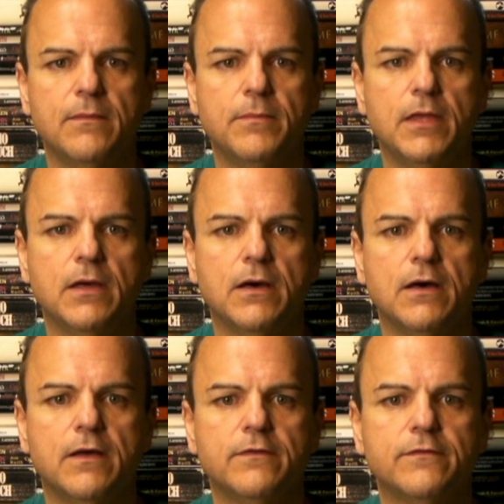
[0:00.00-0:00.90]

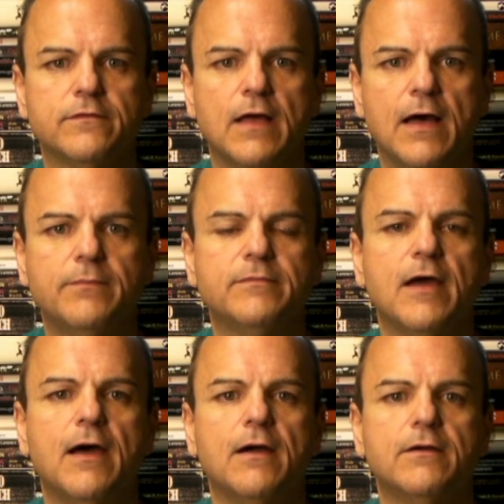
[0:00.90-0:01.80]
because I'm
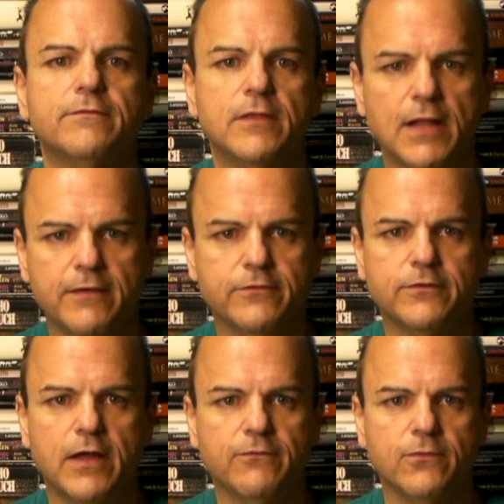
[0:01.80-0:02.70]
tired of the lesser
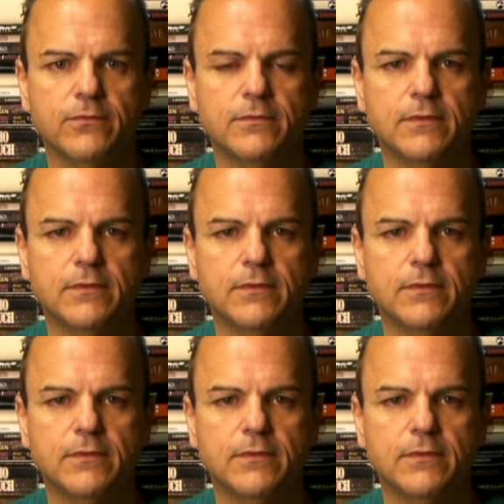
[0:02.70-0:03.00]
devil.